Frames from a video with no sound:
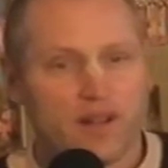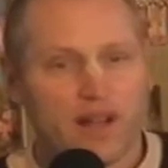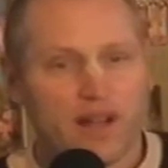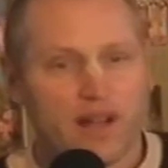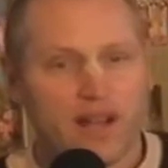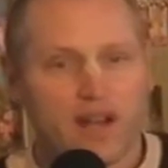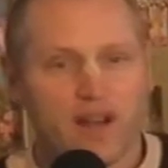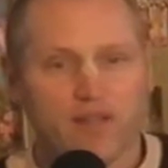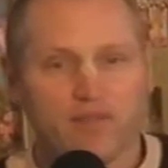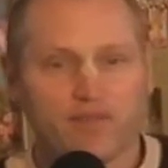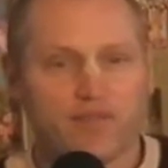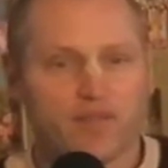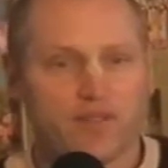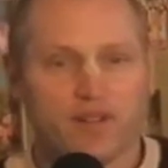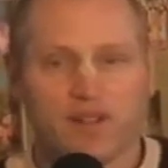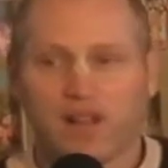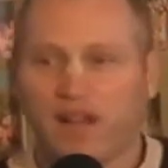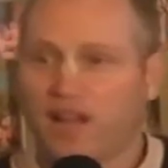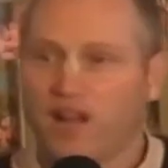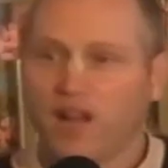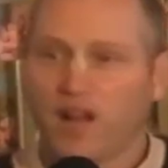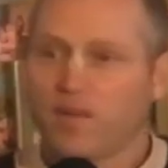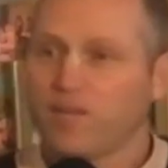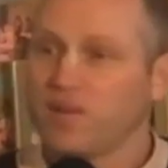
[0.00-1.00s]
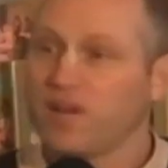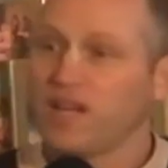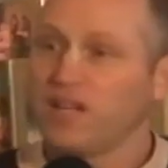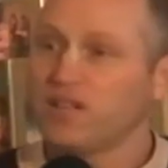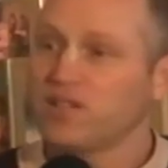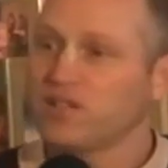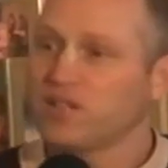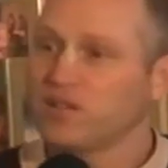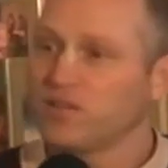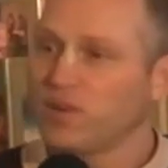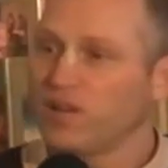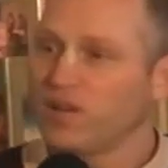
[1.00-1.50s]
And I feel like I'm an
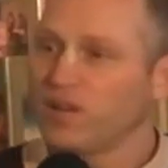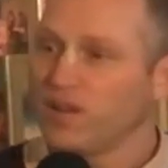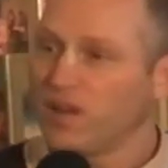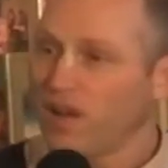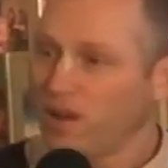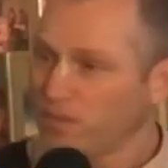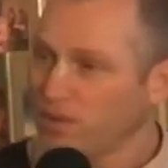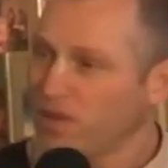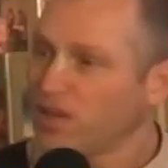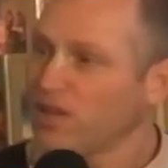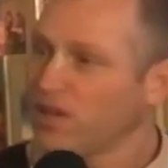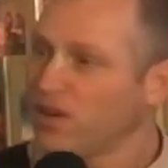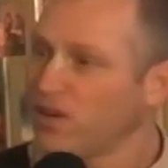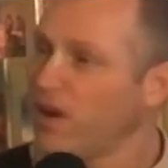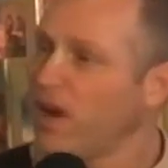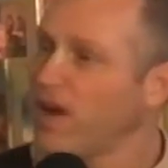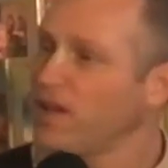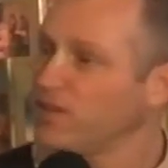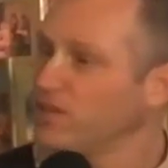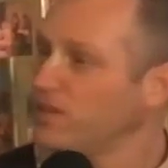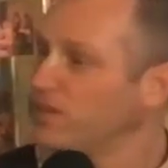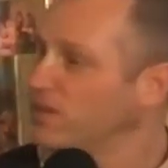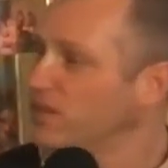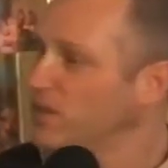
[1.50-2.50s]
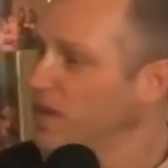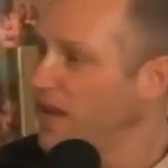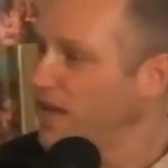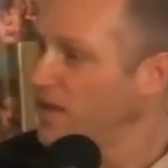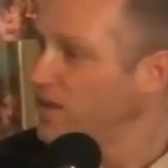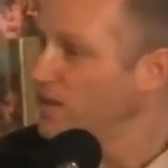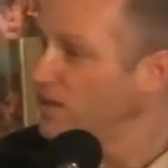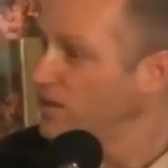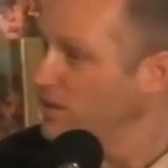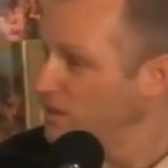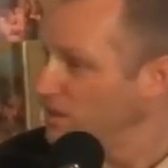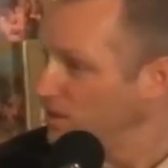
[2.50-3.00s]
instrument. I'm going to go out
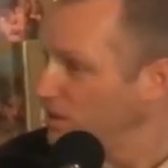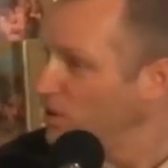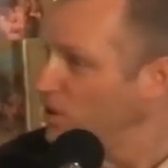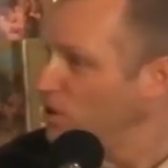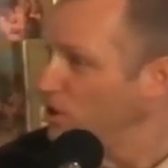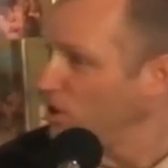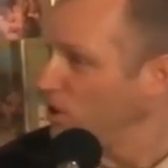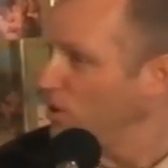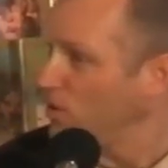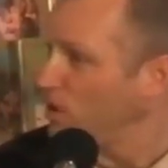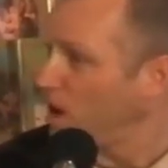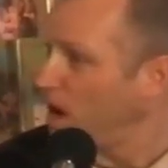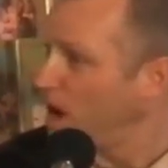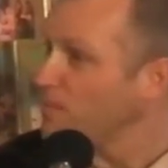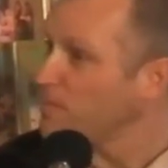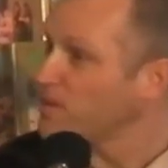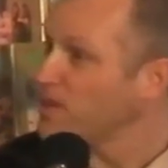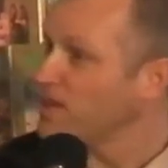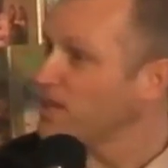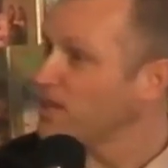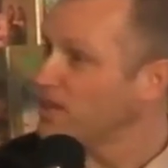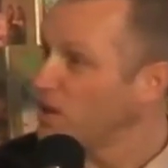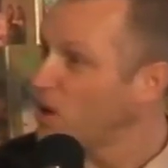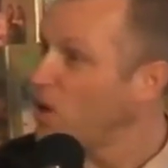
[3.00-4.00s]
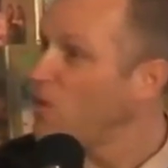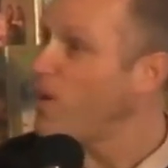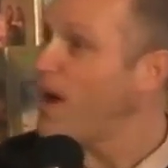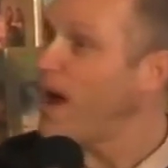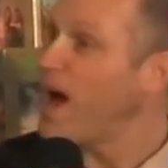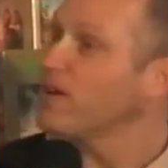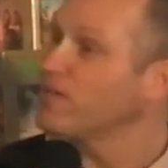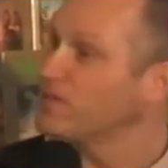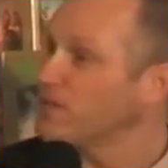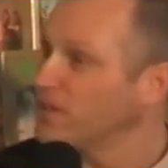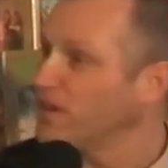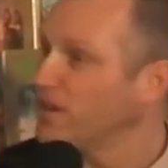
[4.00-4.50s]
and I'm going to go
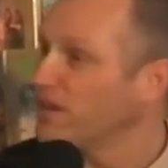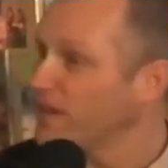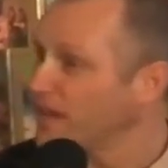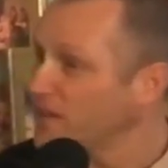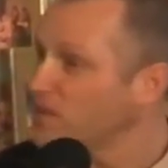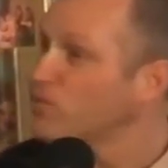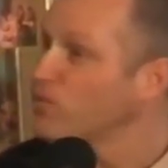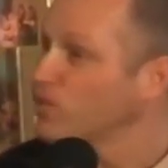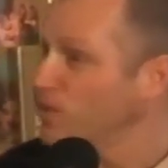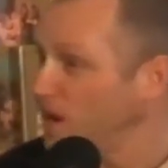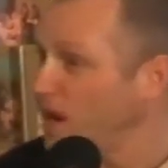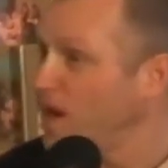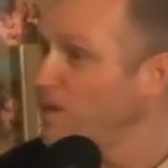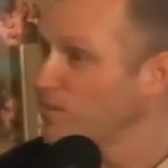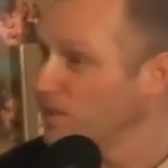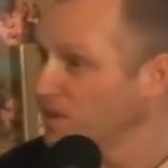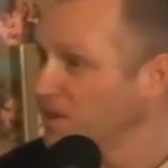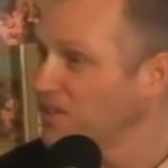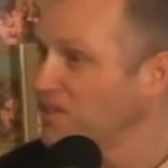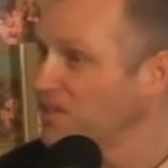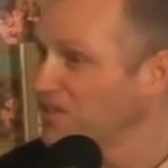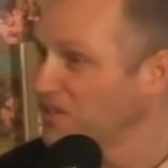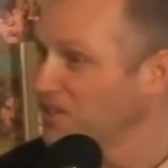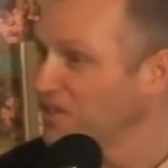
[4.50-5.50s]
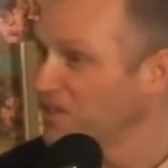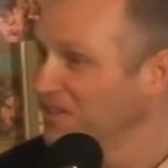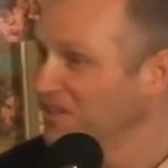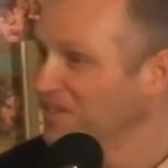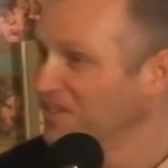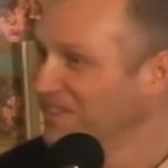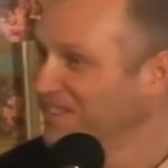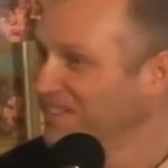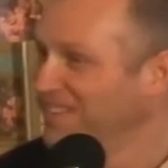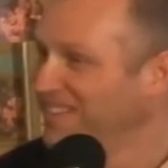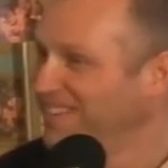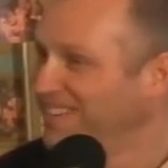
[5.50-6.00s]
out there. That's what I'm going to do.
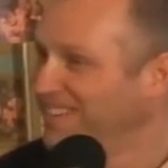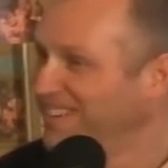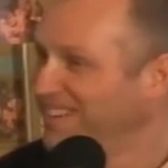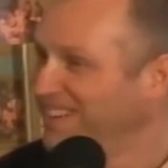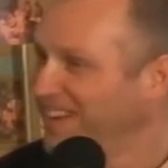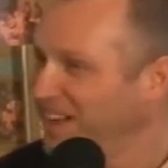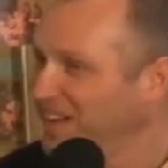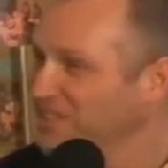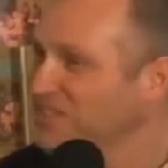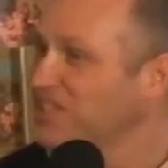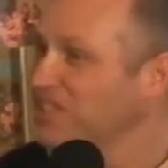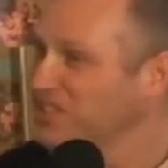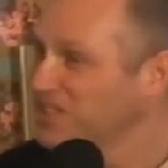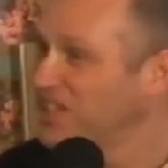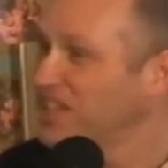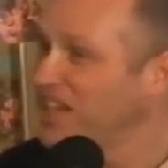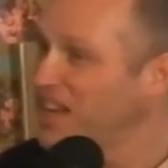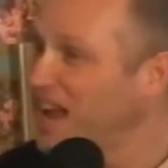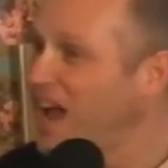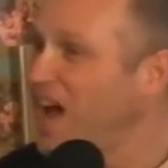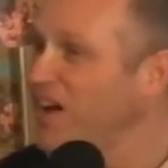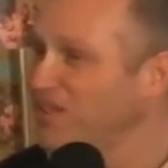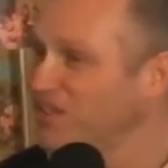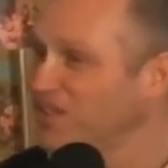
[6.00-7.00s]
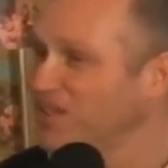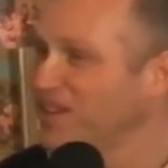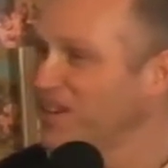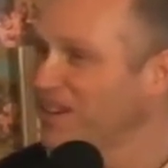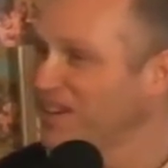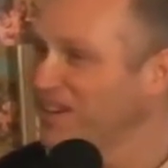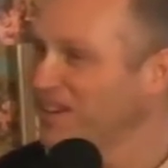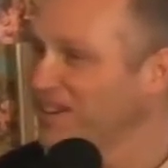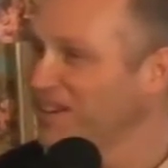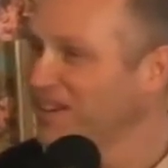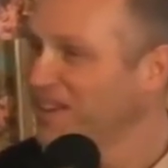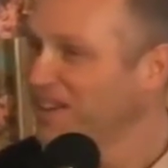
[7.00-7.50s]
I'll just get out
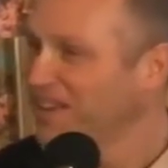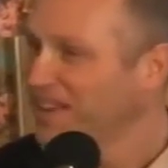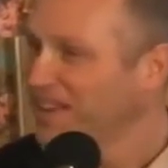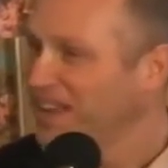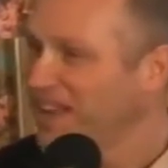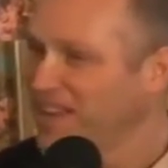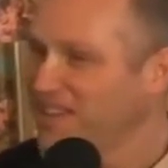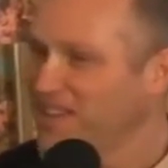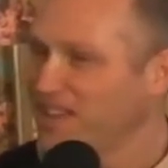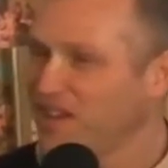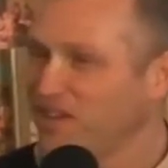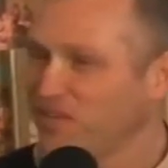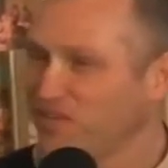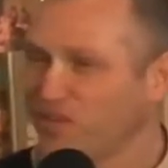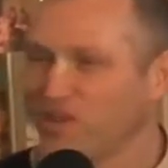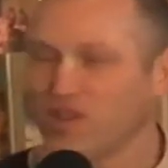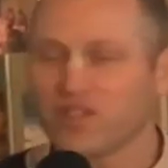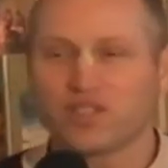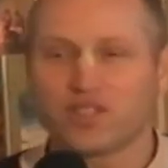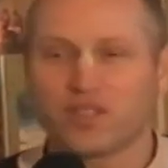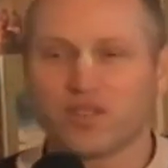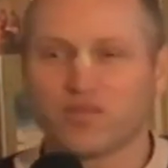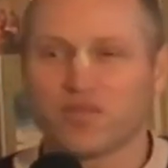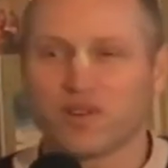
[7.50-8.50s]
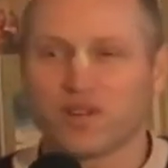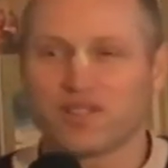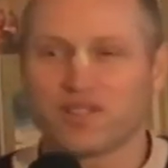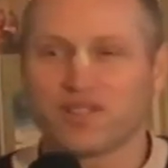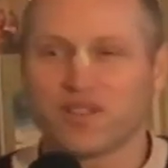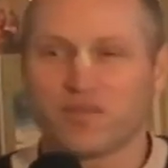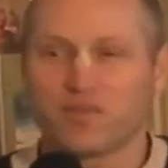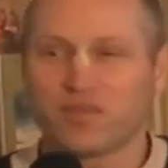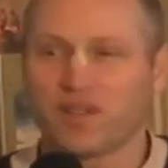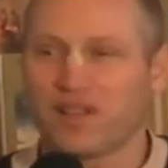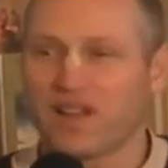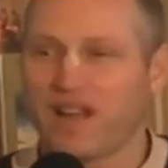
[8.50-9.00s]
there. And then if Krishna wants
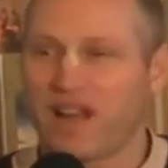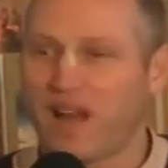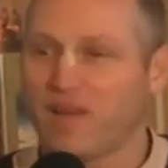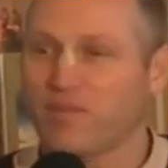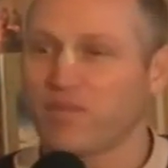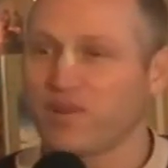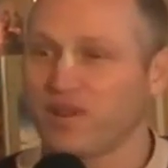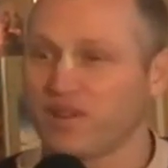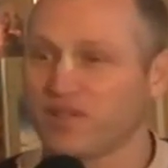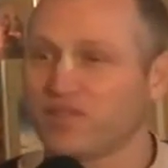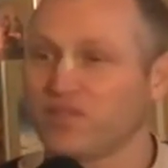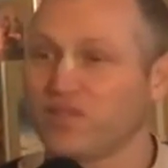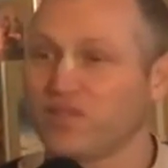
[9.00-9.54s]
something to happen, I'll